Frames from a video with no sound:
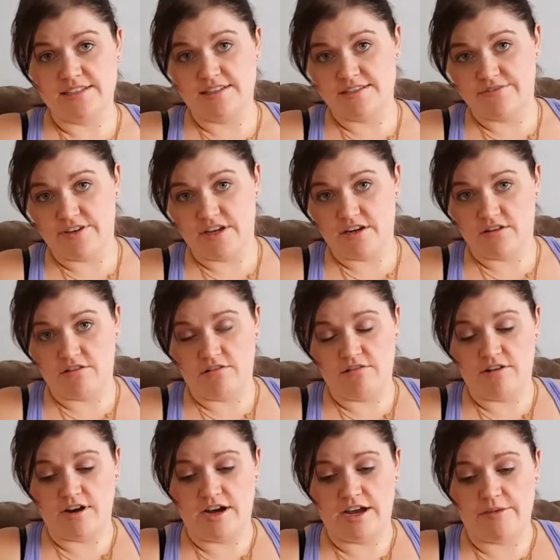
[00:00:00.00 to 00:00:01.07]
in this video.
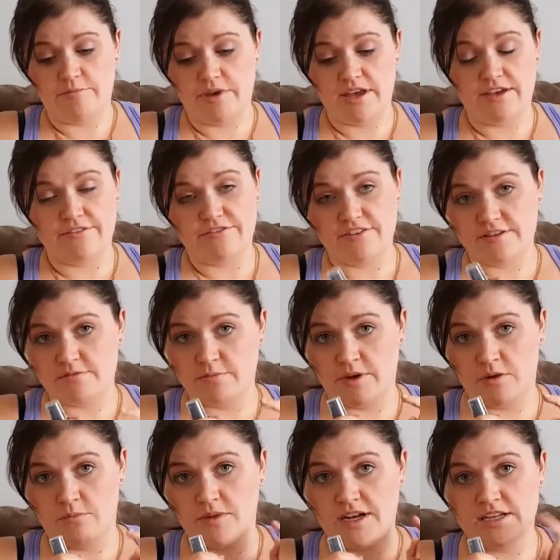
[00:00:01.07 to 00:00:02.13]
I pay for this with my
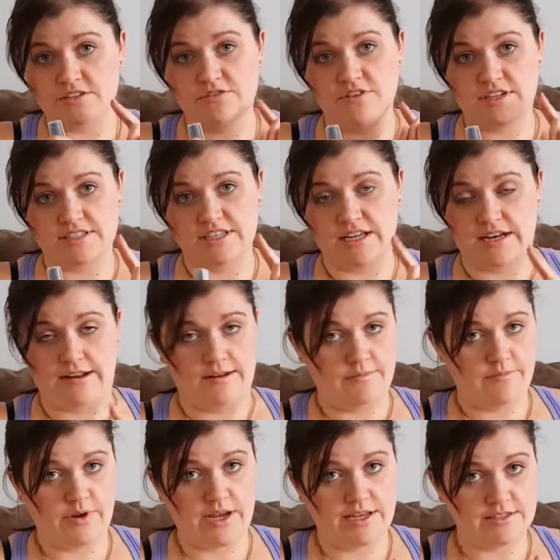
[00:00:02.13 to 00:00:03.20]
own money, so you guys get an
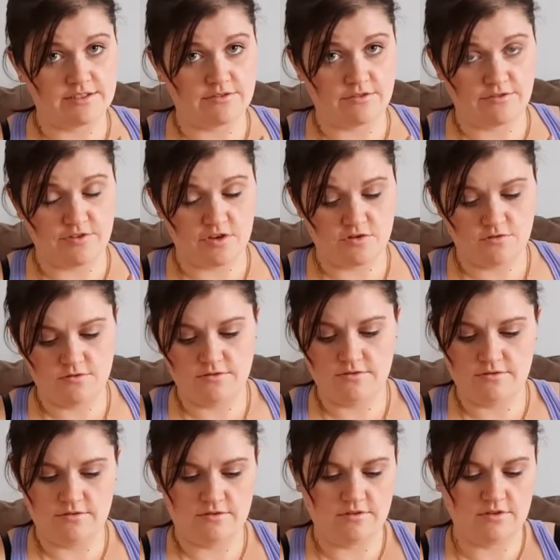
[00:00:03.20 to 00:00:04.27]
unbiased review.
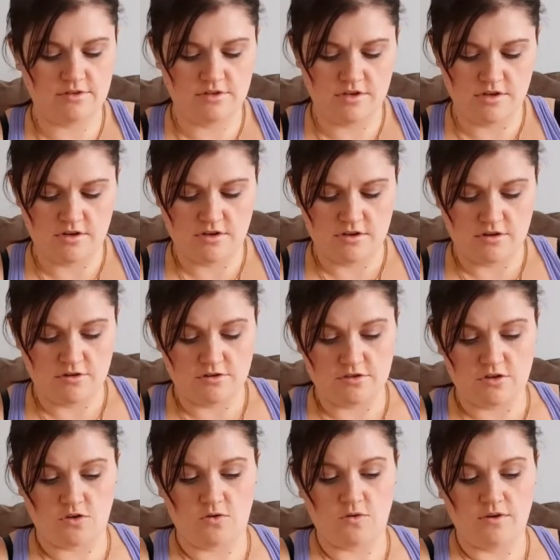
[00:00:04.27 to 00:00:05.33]

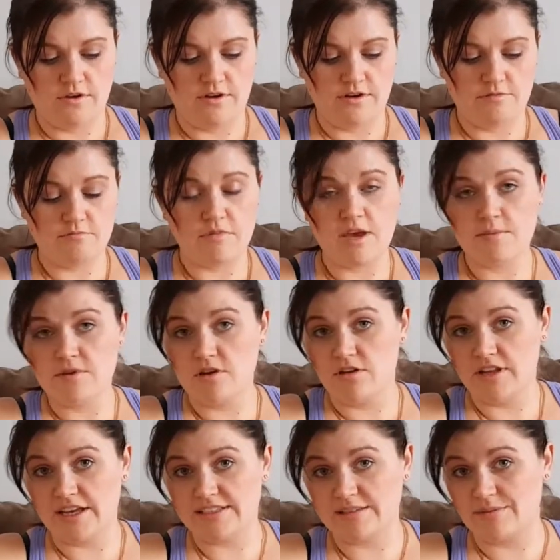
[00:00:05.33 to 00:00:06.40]
So maybe
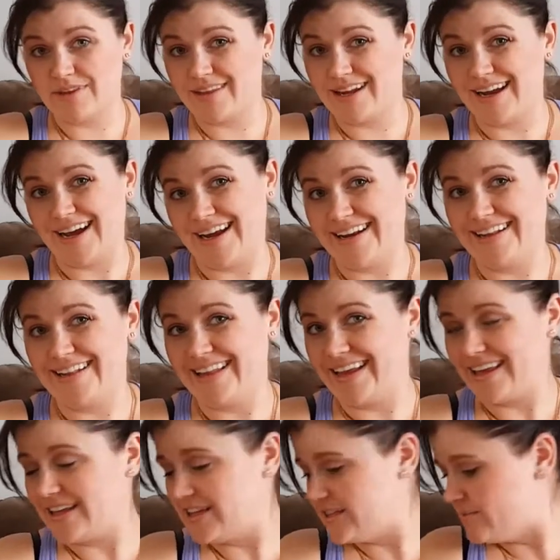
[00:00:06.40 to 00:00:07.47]
you'll like something that I didn't
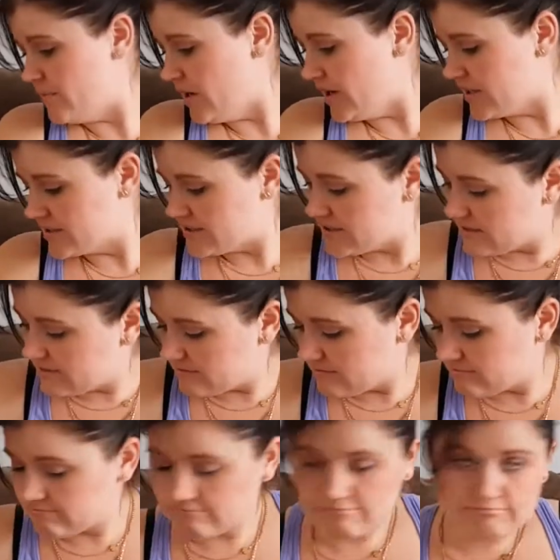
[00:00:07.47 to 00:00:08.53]
like in this box.
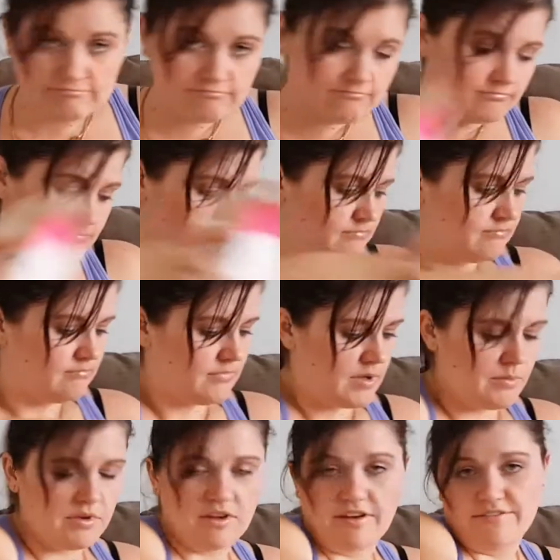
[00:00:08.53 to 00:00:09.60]

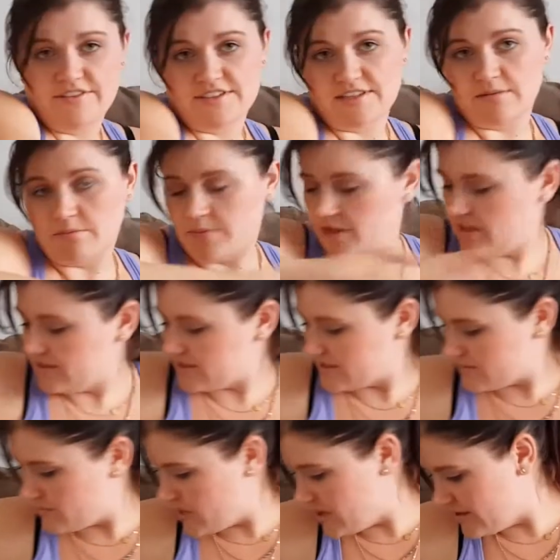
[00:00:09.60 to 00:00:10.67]
Maybe you'll have the same opinions
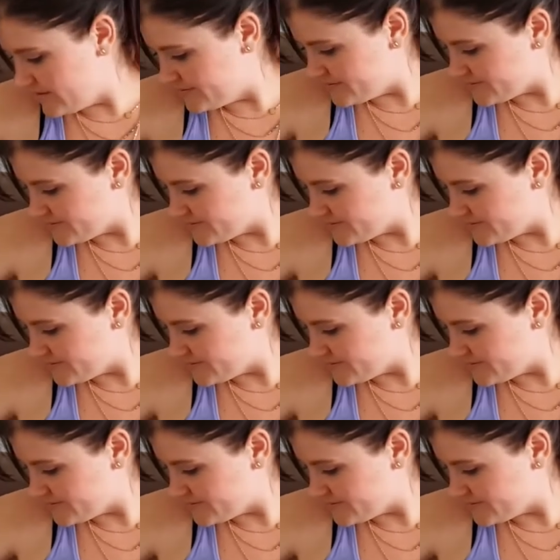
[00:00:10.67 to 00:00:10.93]
as me.